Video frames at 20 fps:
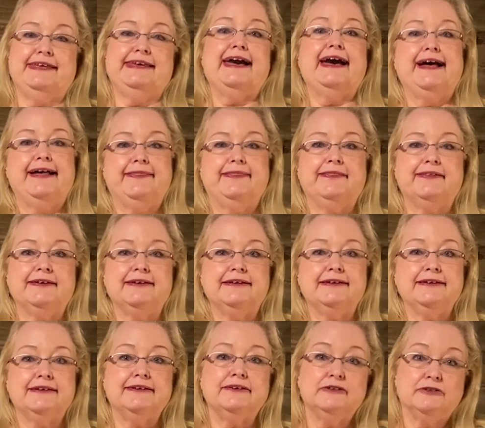they got
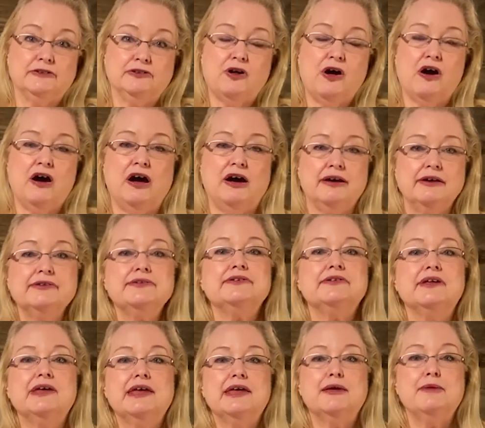the
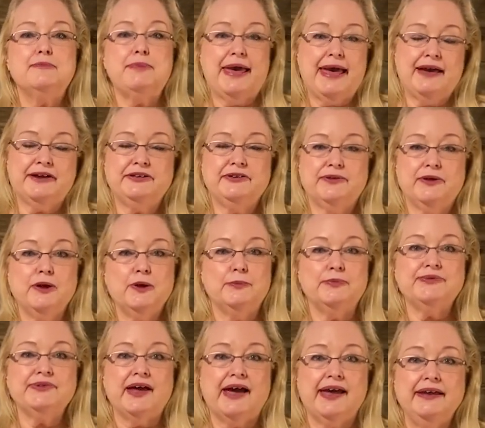logs back to the
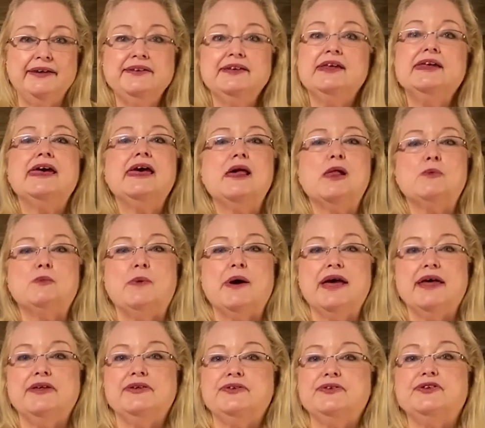home site
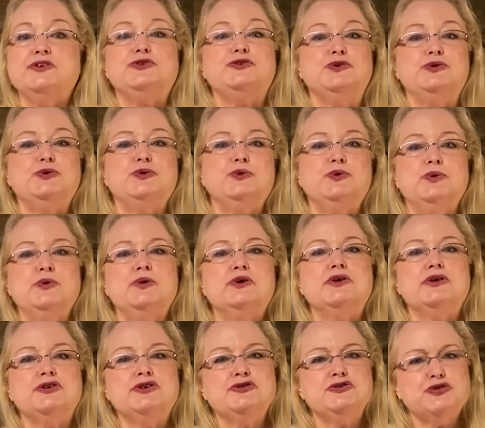was
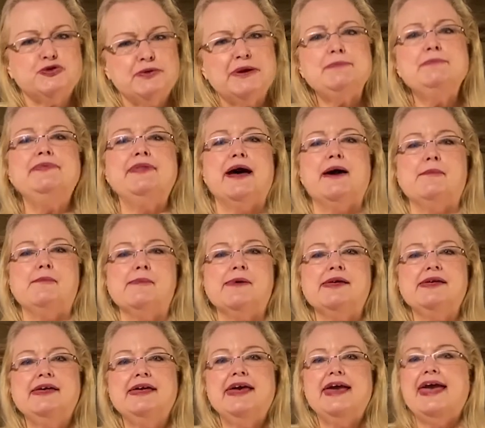to trim them